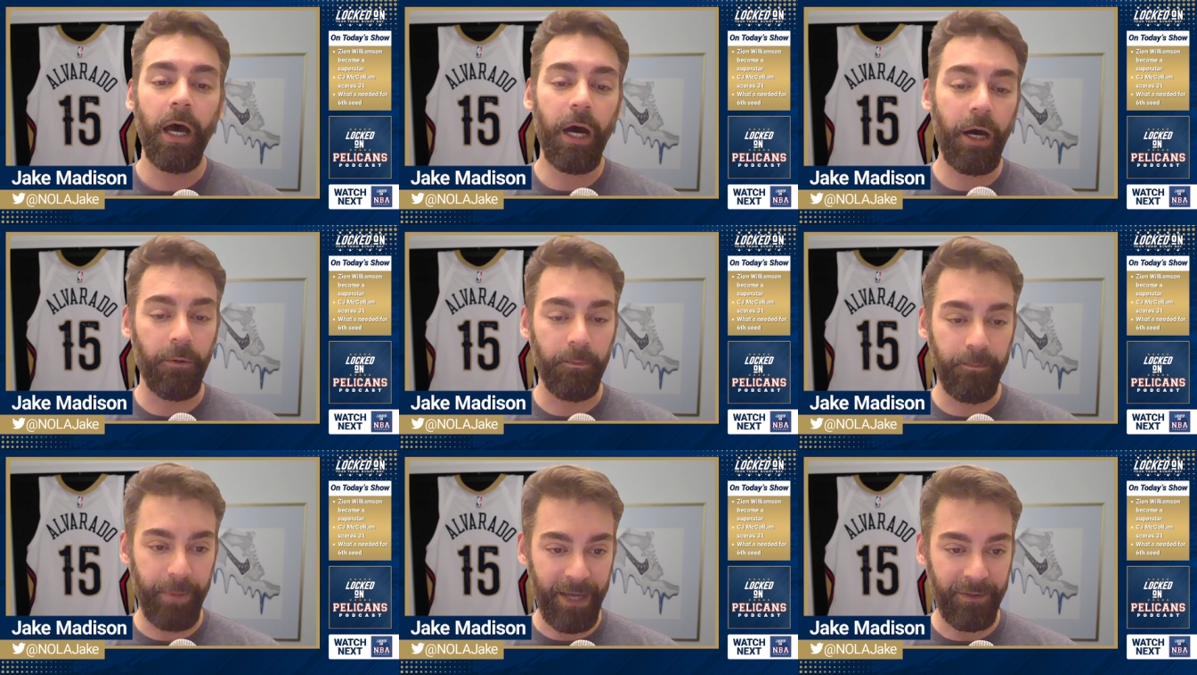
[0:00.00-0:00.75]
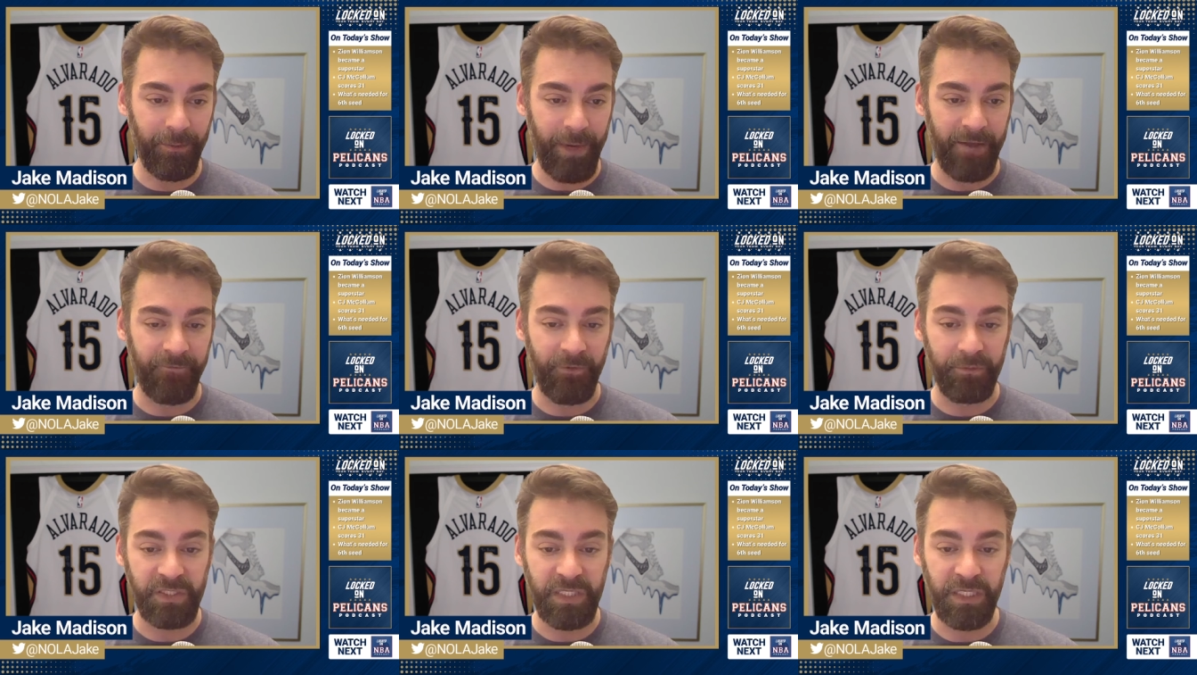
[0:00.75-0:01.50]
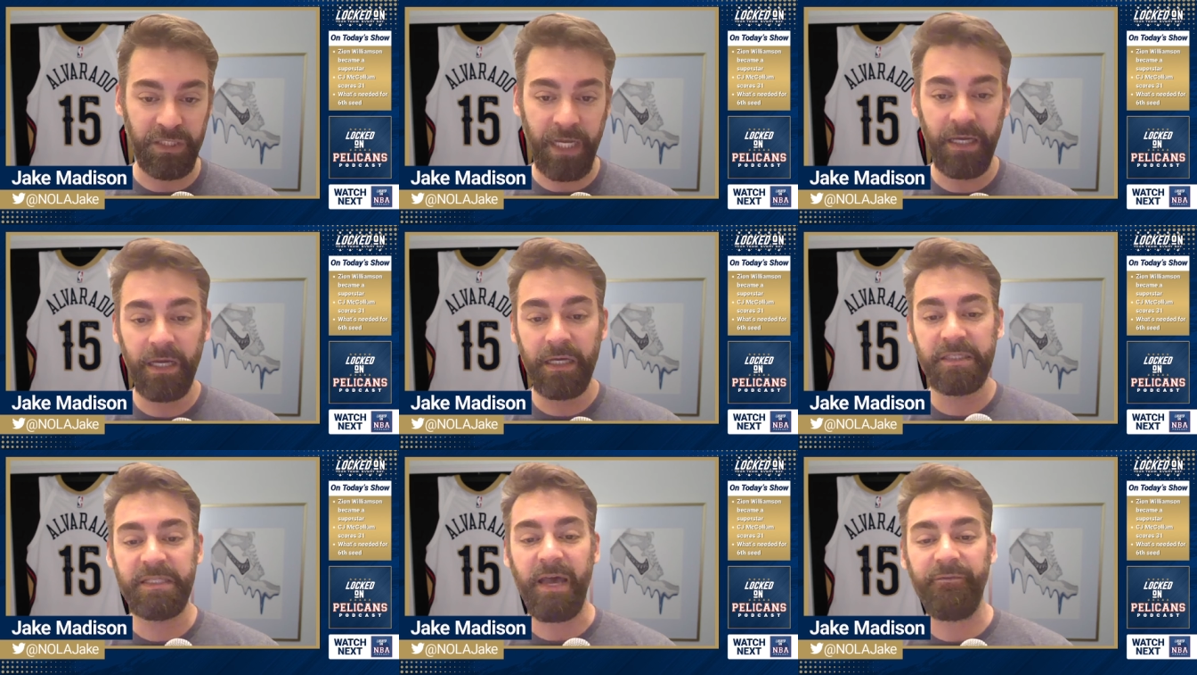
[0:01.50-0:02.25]
Oh, by the way, from C J,
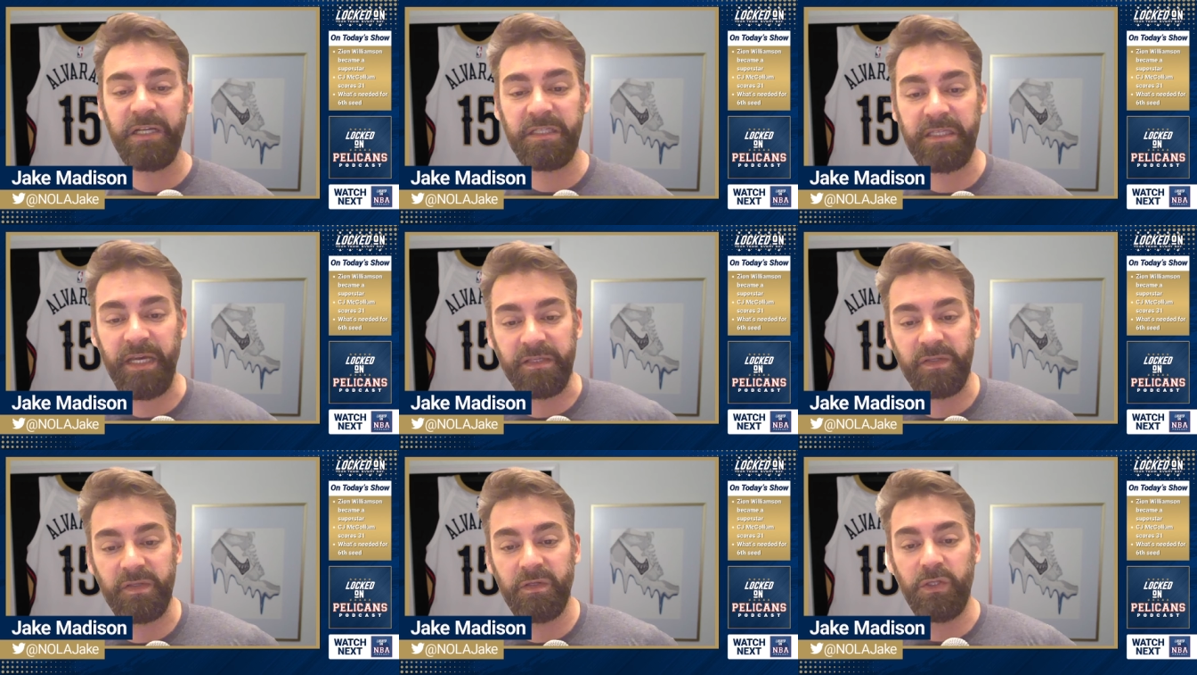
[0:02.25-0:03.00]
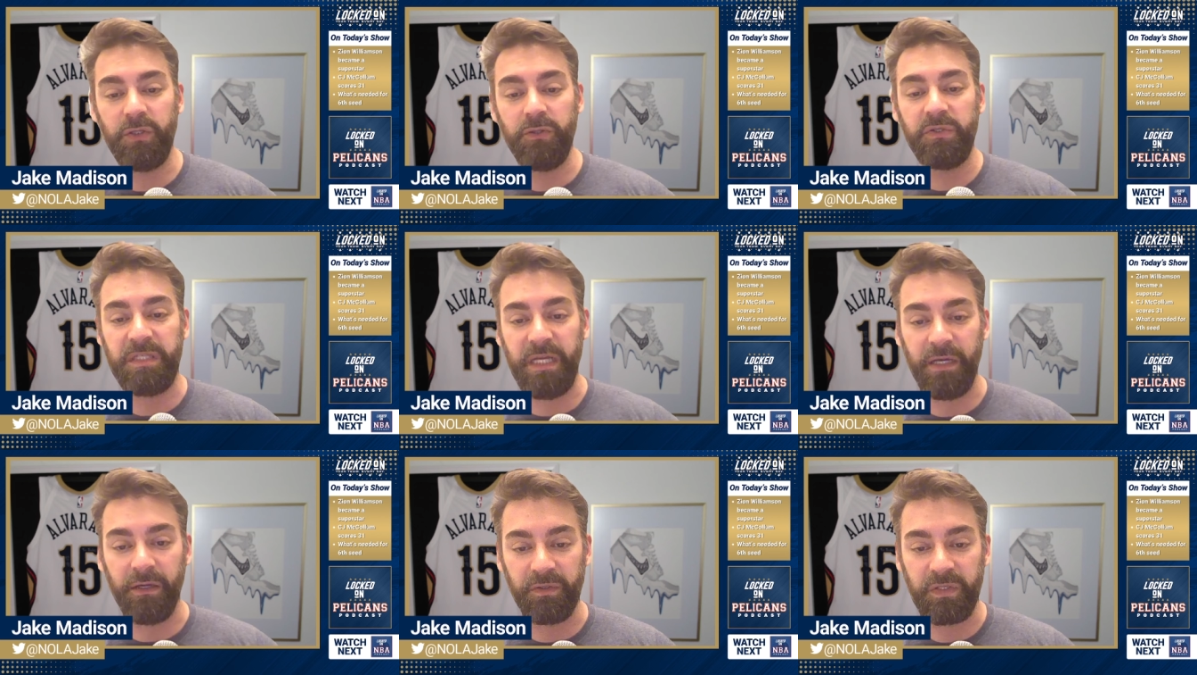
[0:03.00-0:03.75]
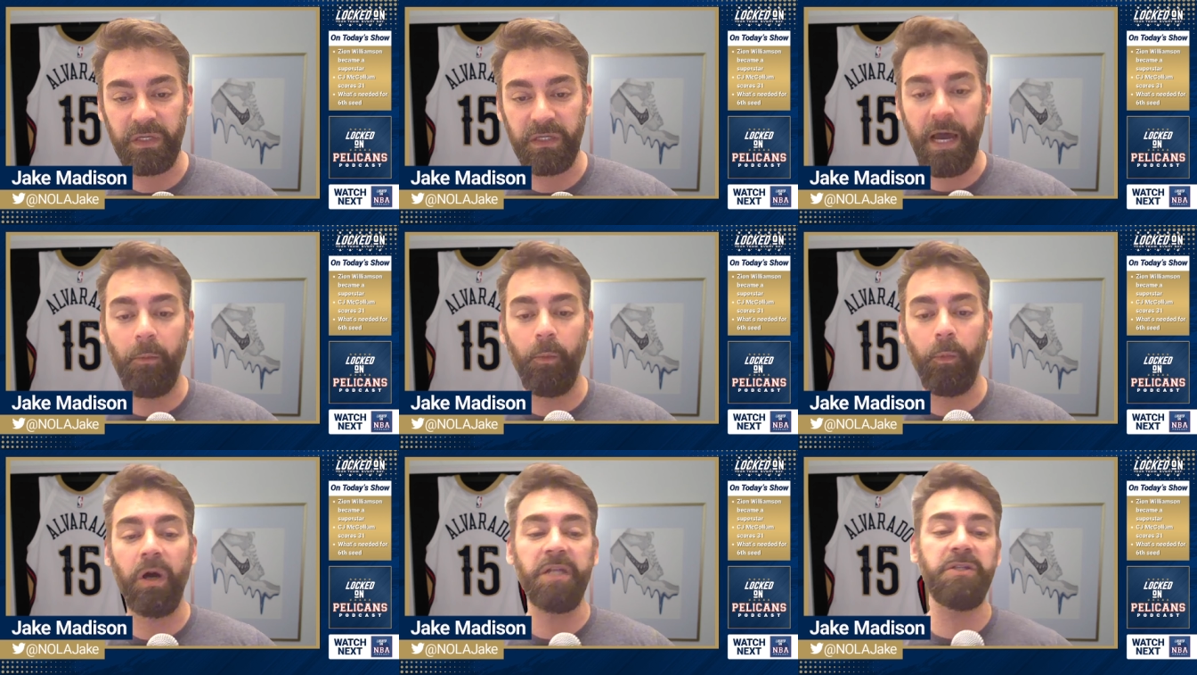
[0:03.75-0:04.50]
seven assists, two steals, not
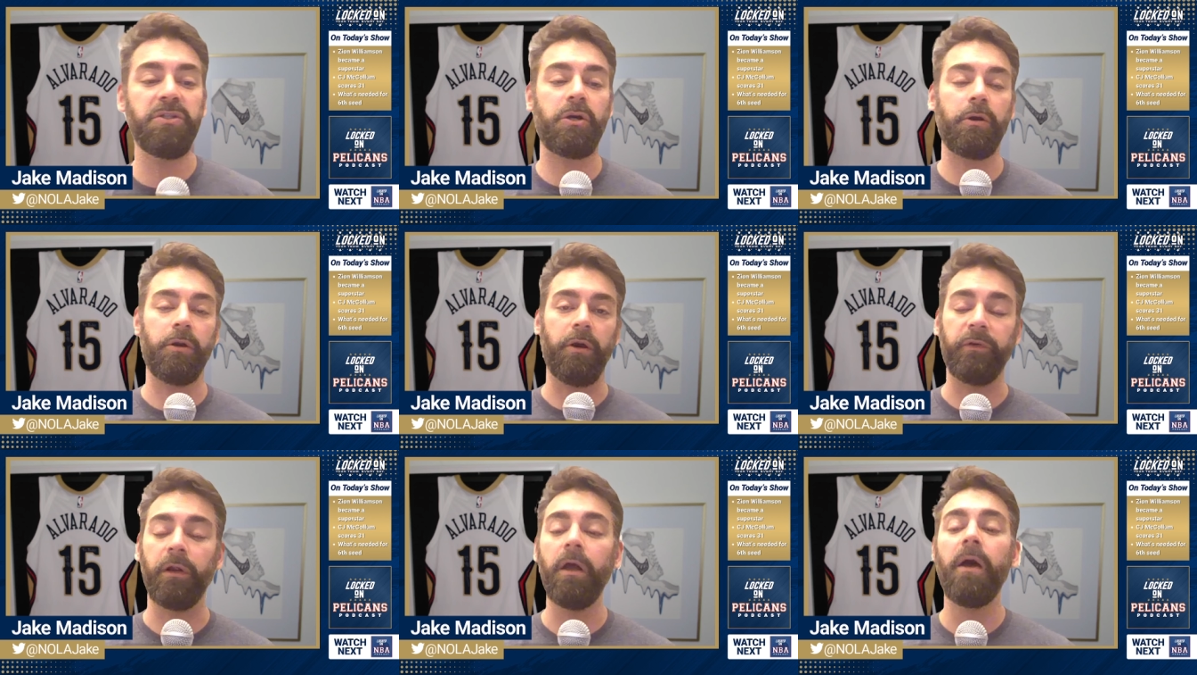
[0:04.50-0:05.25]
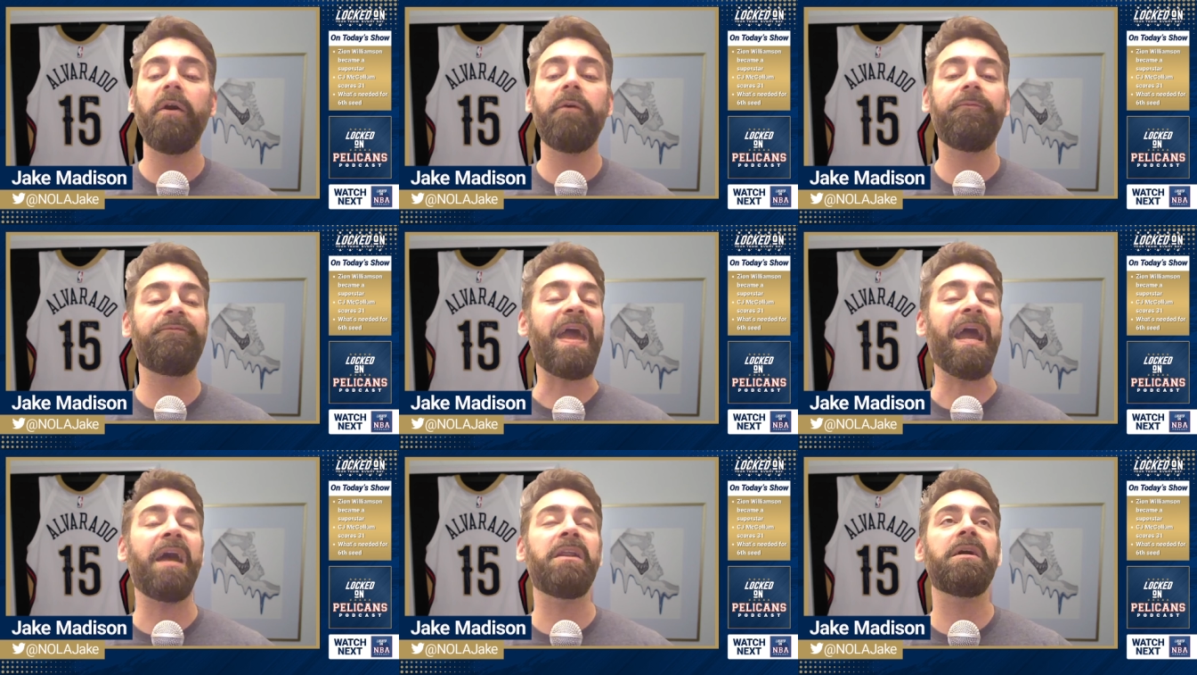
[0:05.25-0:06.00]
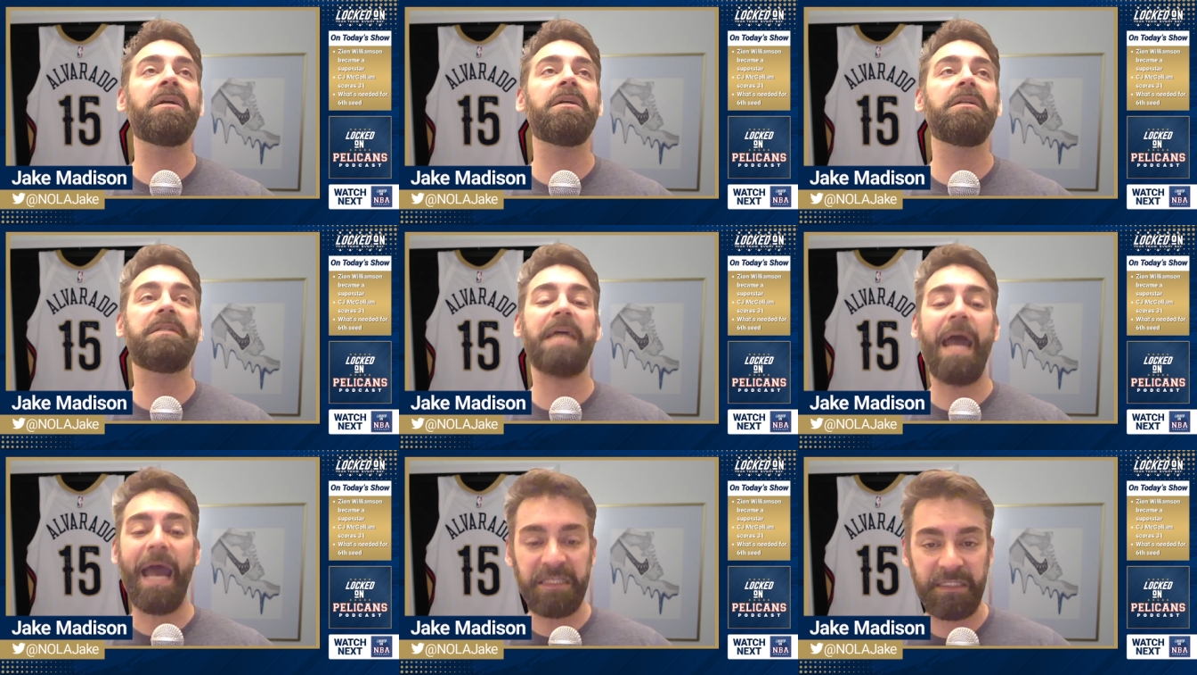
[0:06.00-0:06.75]
one turnover.
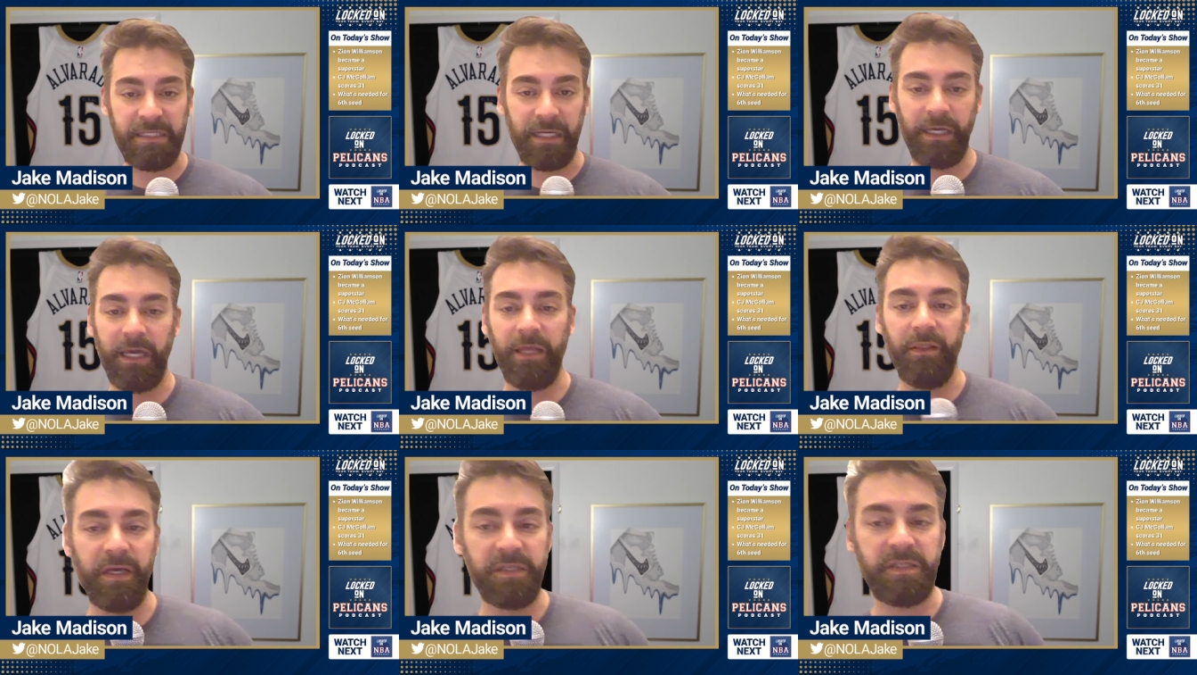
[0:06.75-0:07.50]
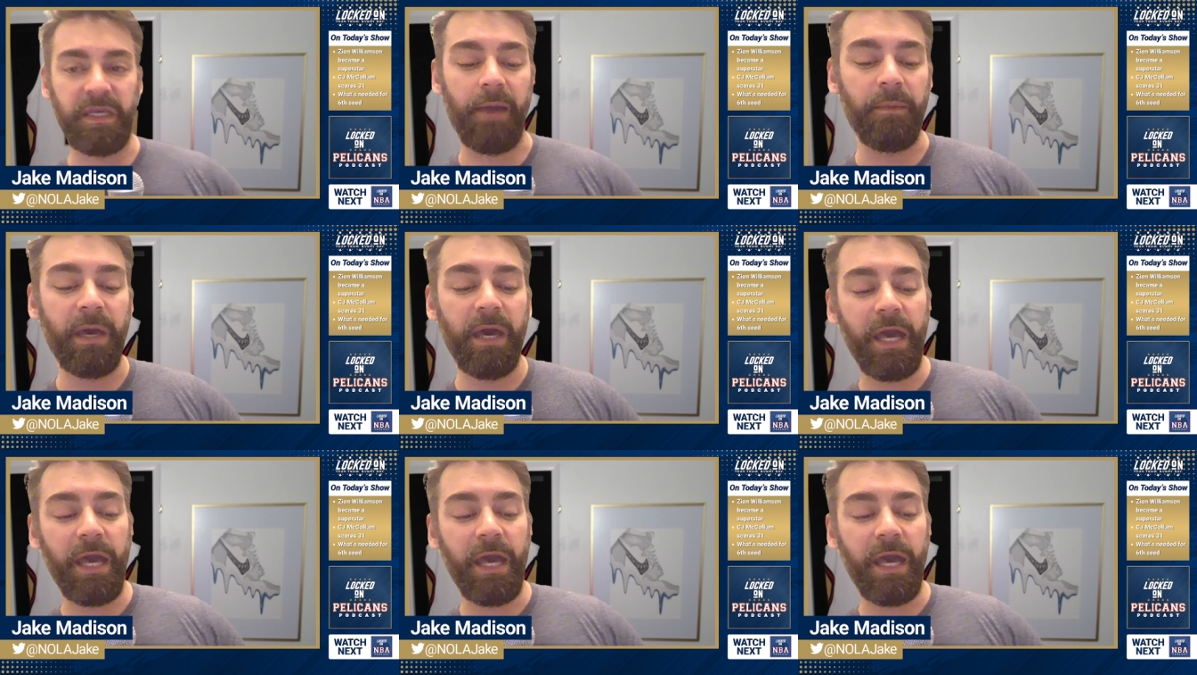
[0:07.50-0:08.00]
Fantastic in this game.